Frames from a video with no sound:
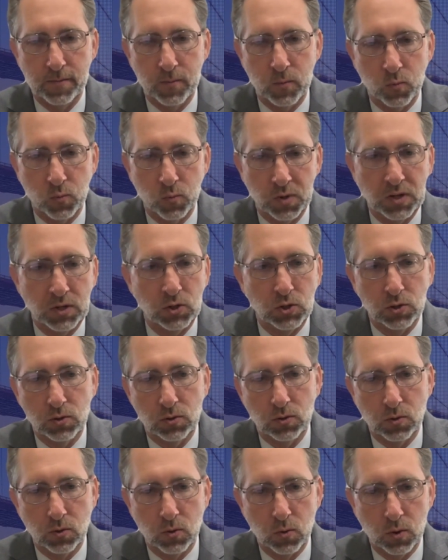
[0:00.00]

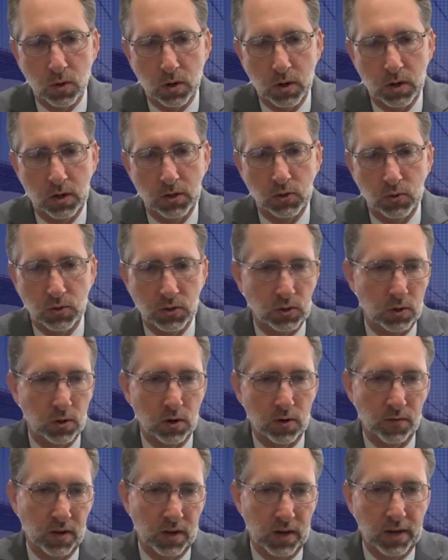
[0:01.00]
regional or country
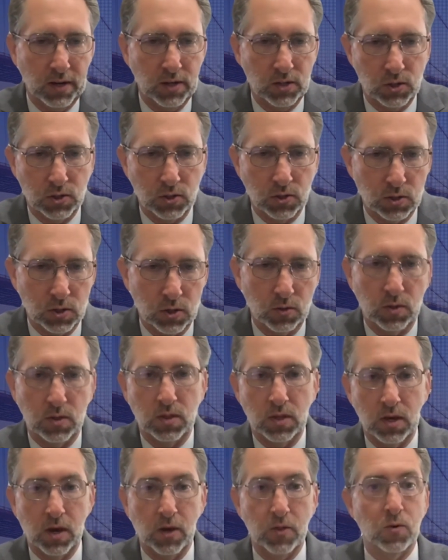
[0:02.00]
certification so that
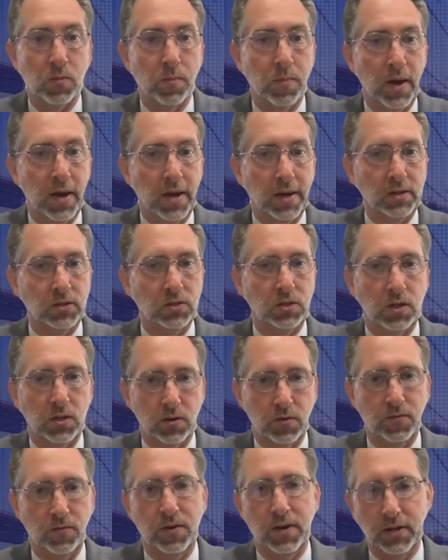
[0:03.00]
the other banks, the
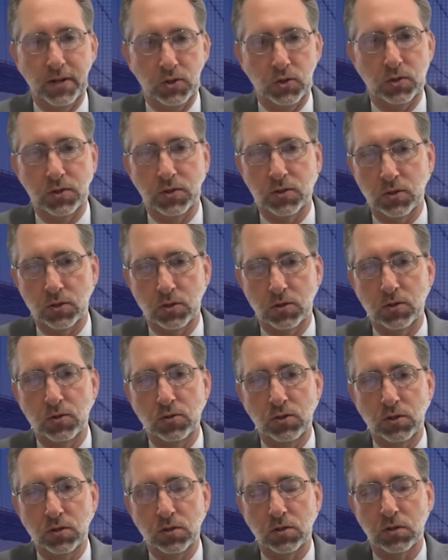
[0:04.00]
other financial
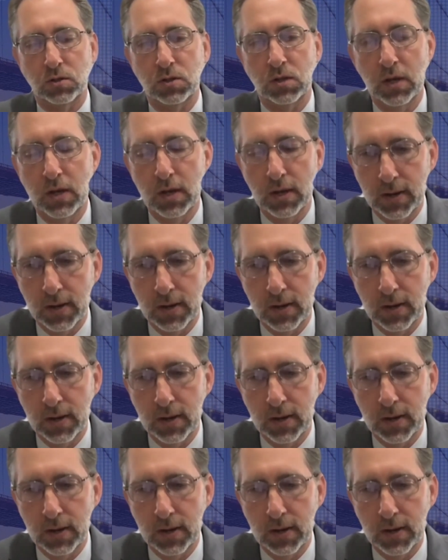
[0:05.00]
institutions